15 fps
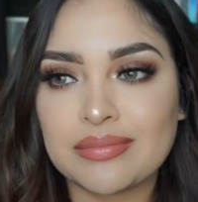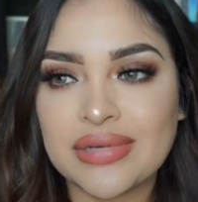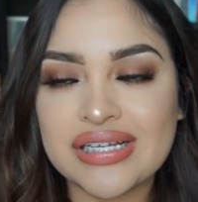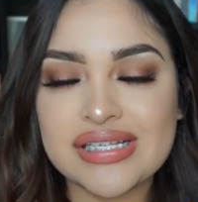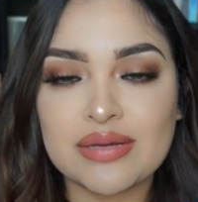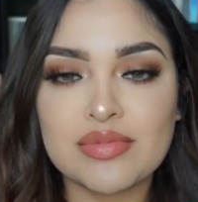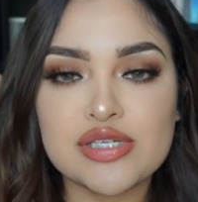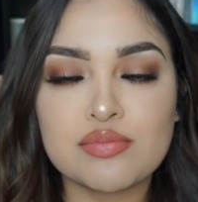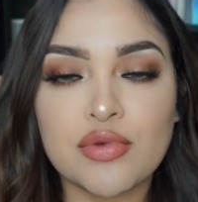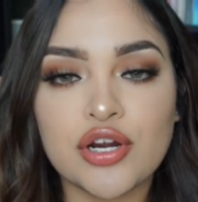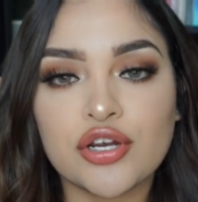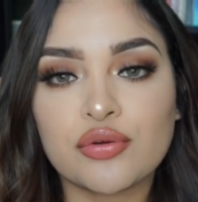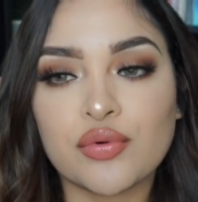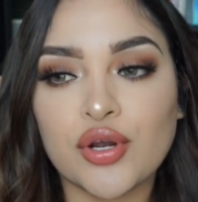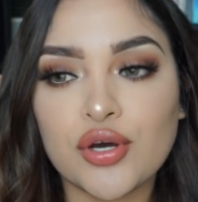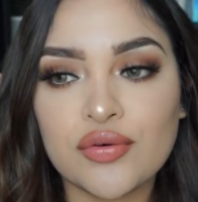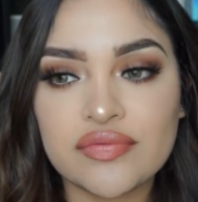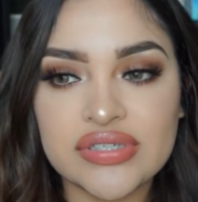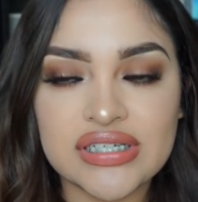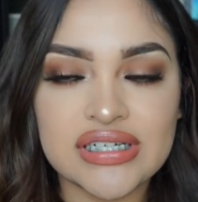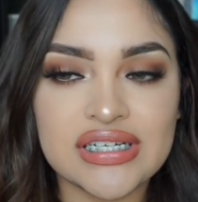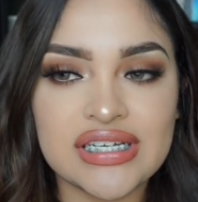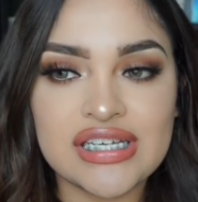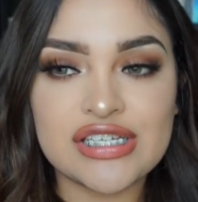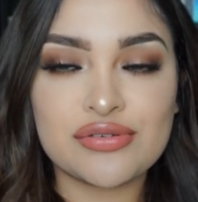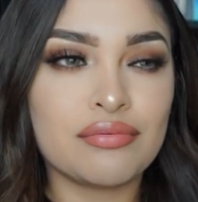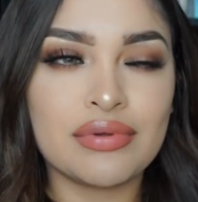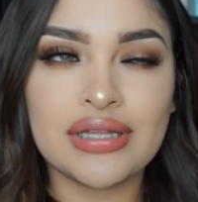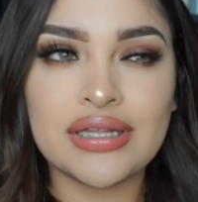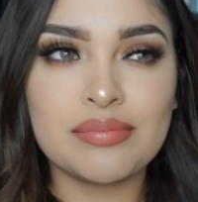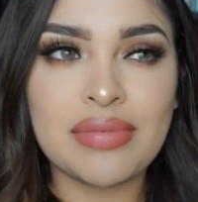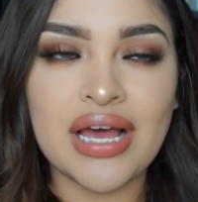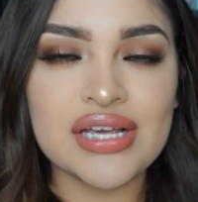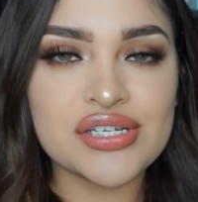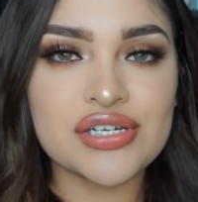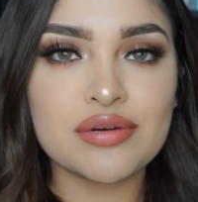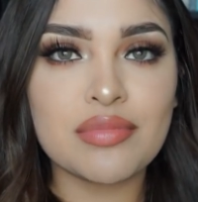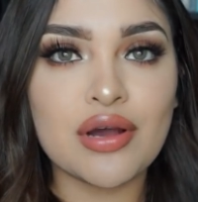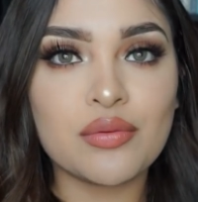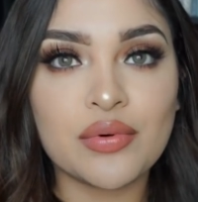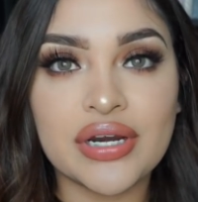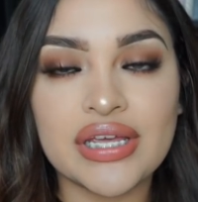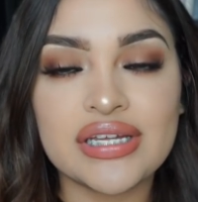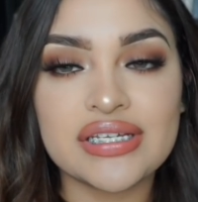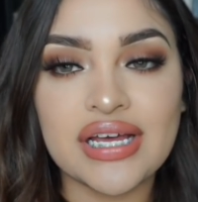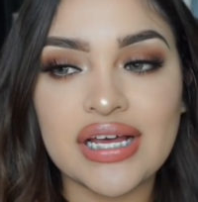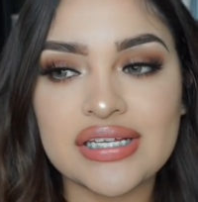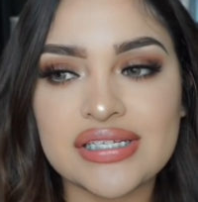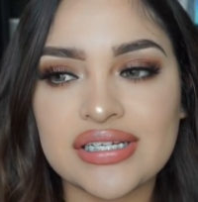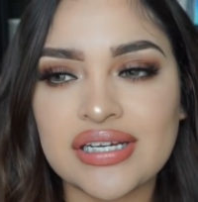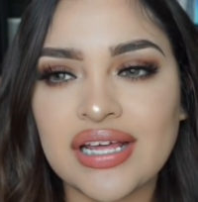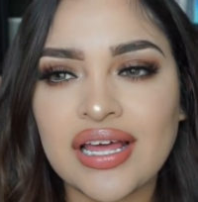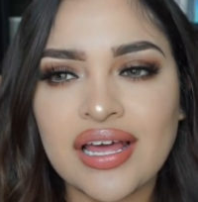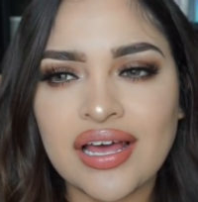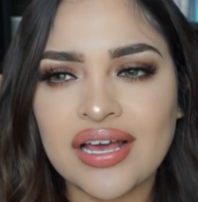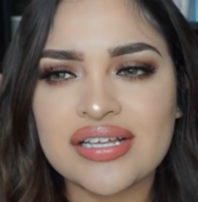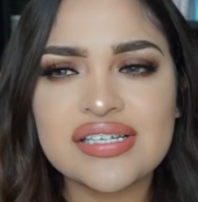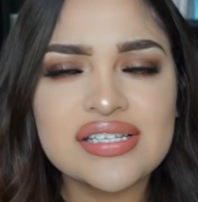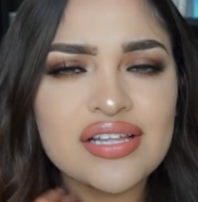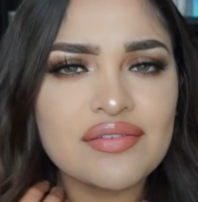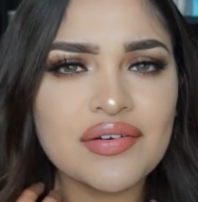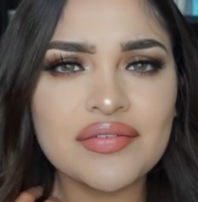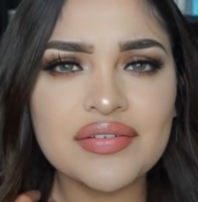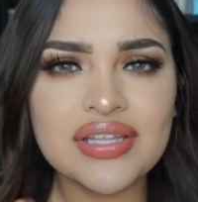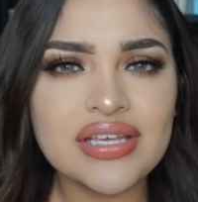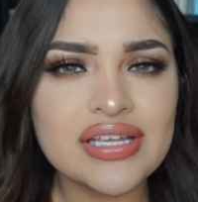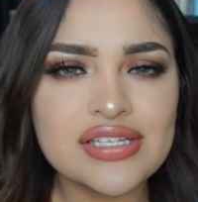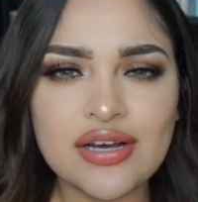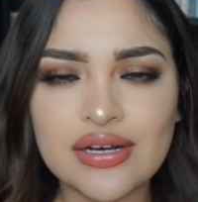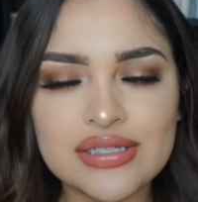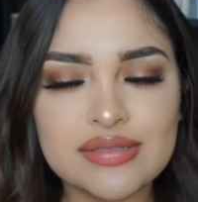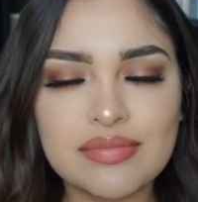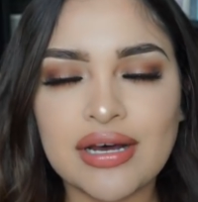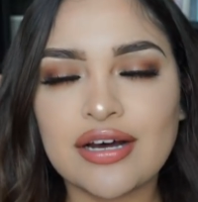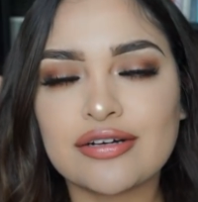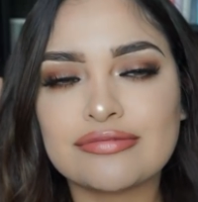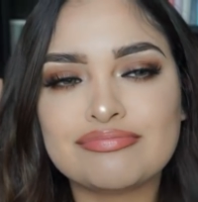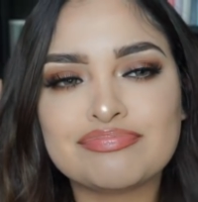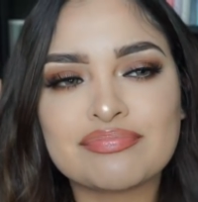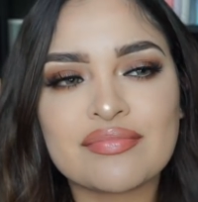His name is Mark Groves, and he's really passionate about what he does, and I just love everything he talks about.